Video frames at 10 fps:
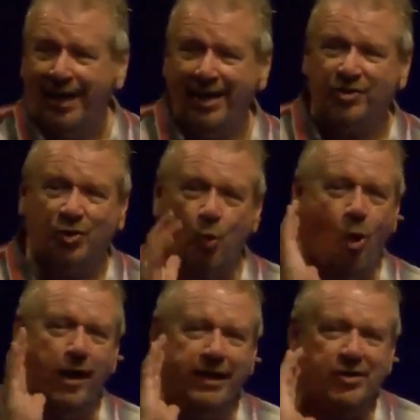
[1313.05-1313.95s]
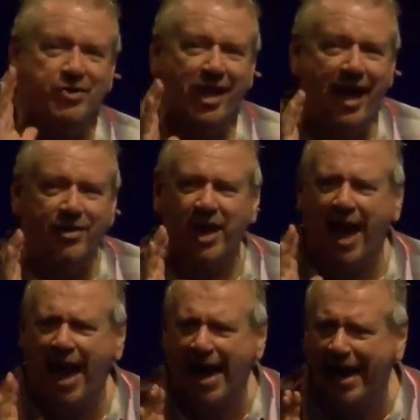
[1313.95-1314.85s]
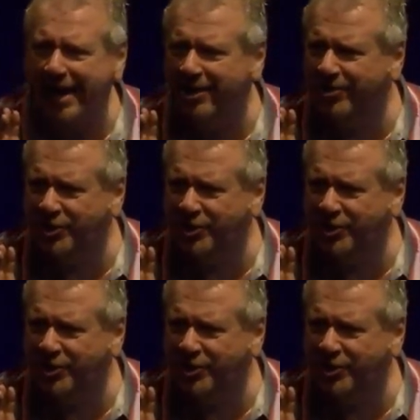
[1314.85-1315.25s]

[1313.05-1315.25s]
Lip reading: It's the one that says, hey,